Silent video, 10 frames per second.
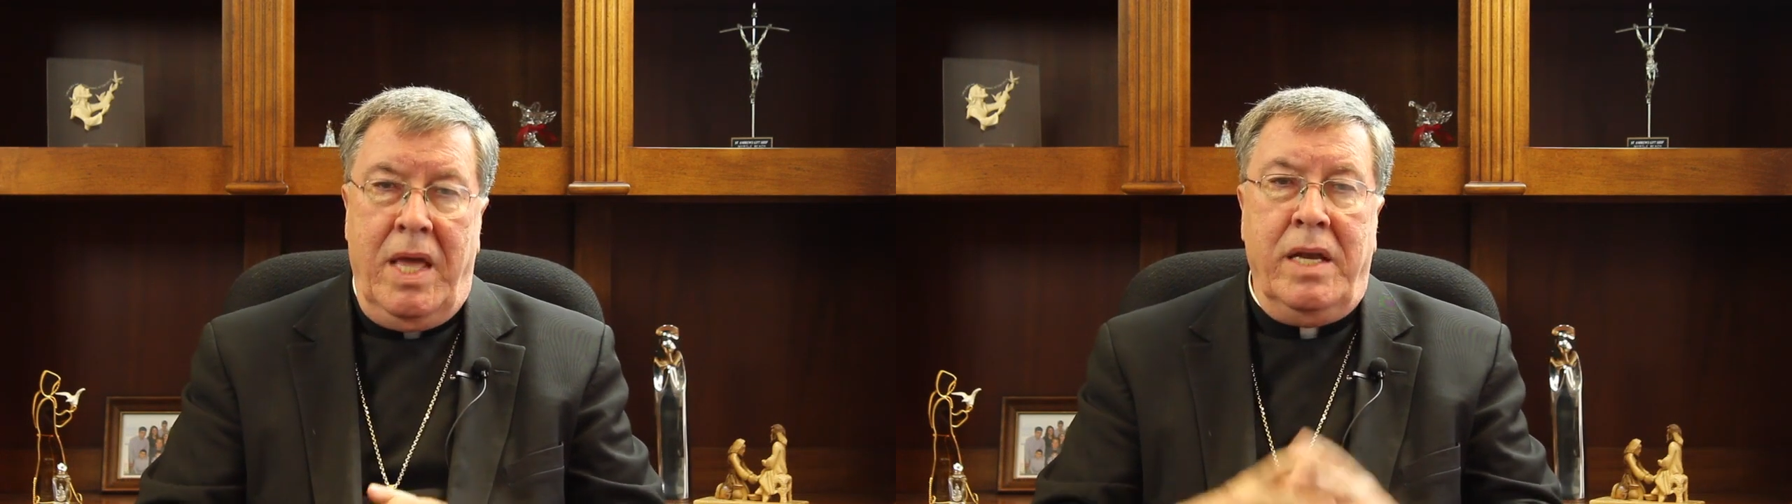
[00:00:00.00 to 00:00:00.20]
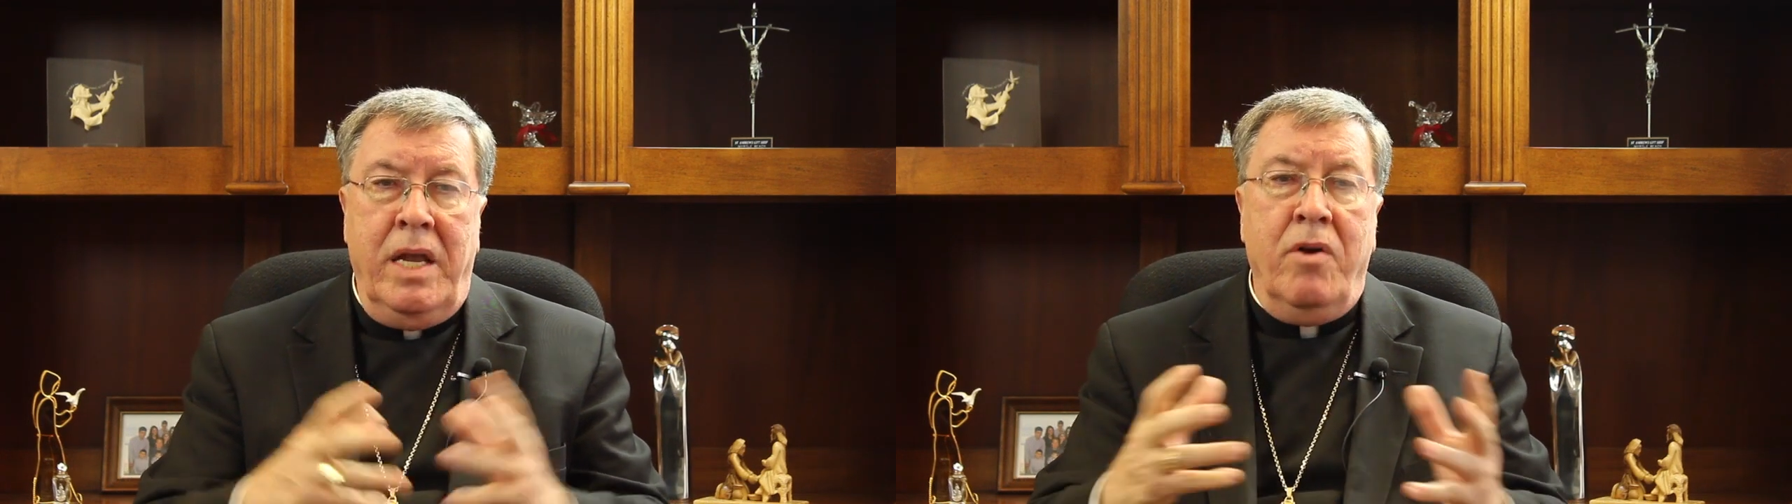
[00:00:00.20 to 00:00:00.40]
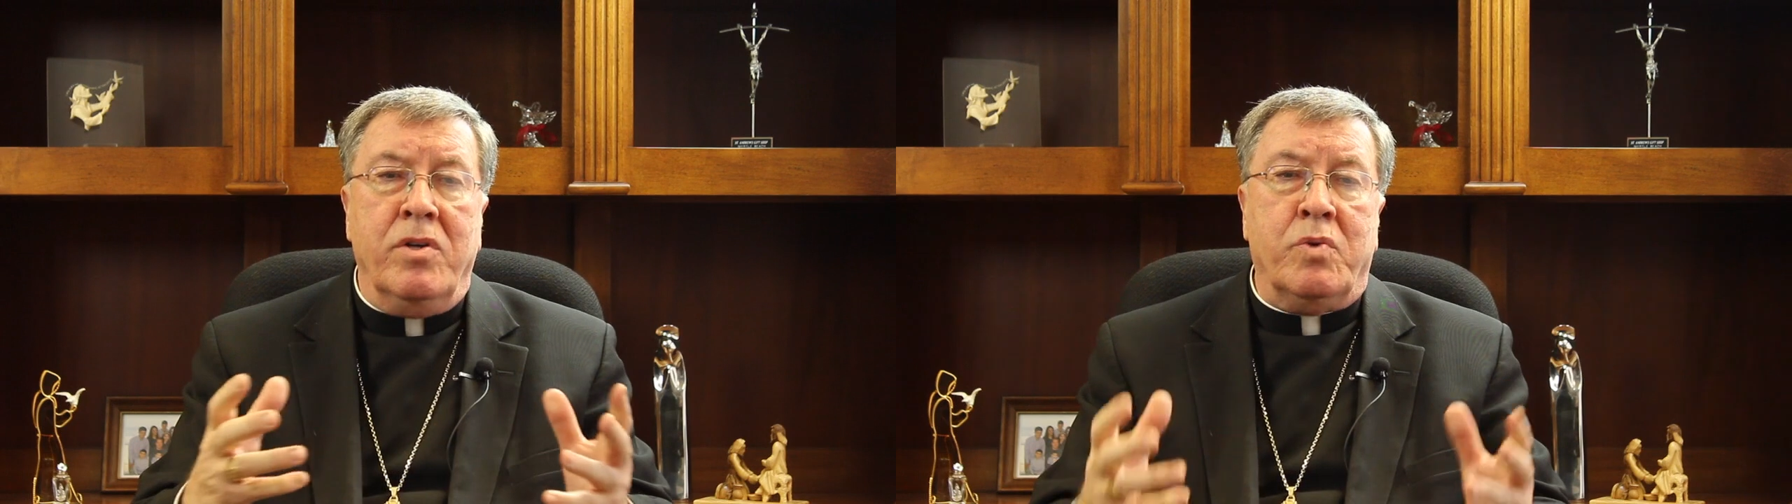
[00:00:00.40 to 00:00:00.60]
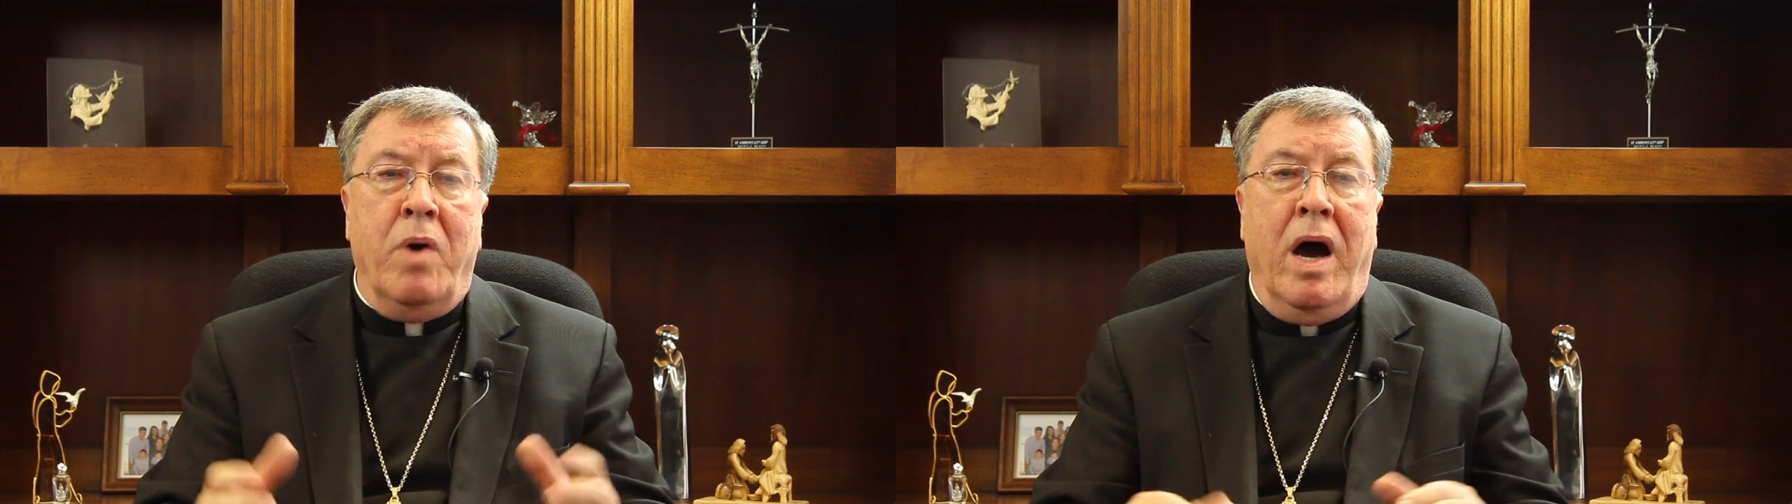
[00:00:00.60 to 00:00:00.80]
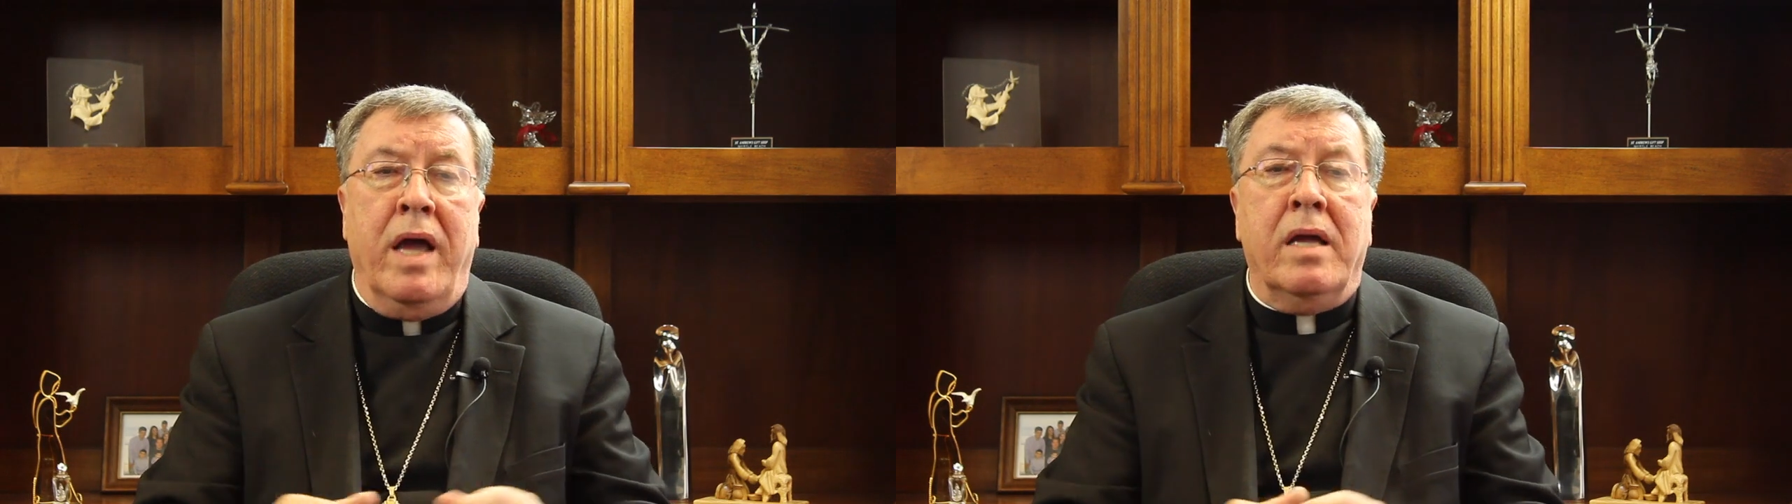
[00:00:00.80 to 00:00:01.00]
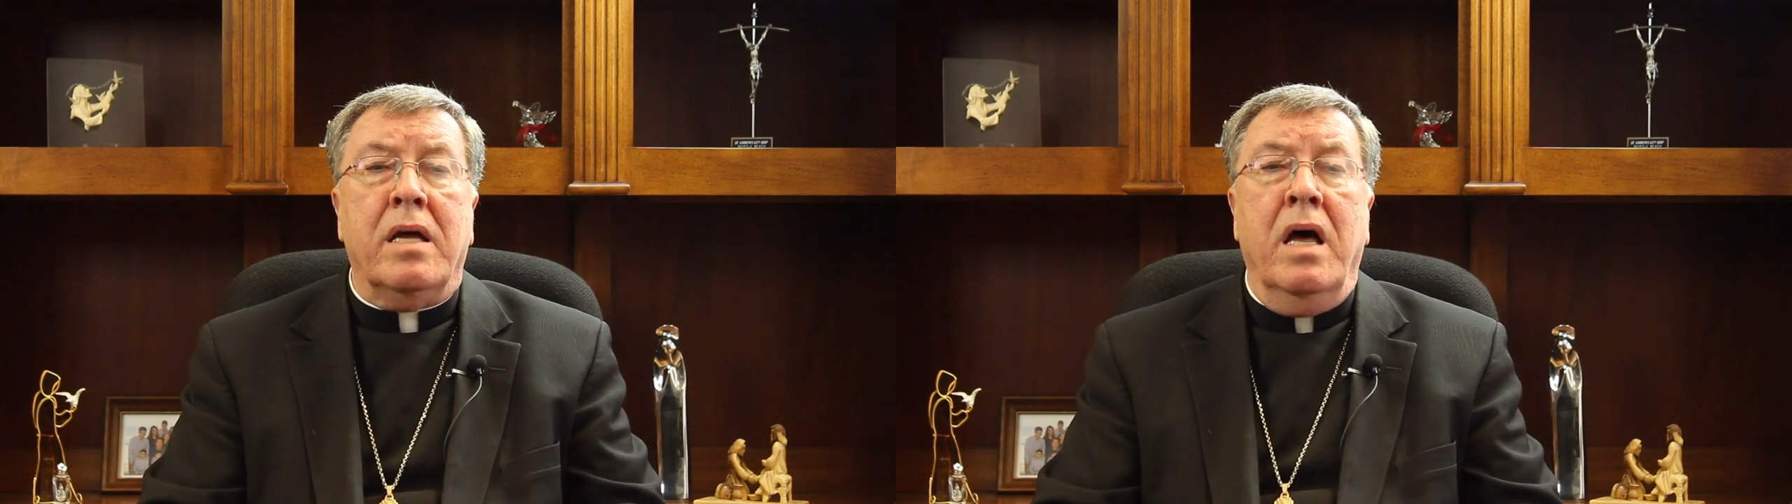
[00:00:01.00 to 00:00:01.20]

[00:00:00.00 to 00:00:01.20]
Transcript: And here's why